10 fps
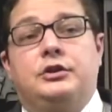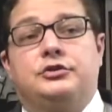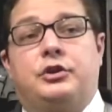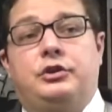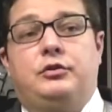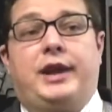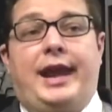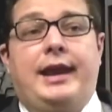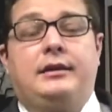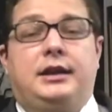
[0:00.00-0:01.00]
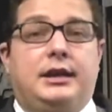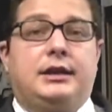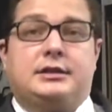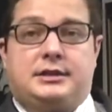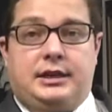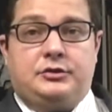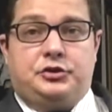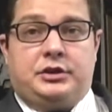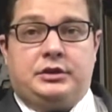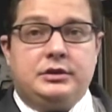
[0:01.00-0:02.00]
so you can get
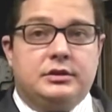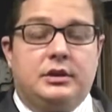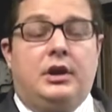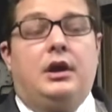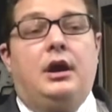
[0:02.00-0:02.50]
extensions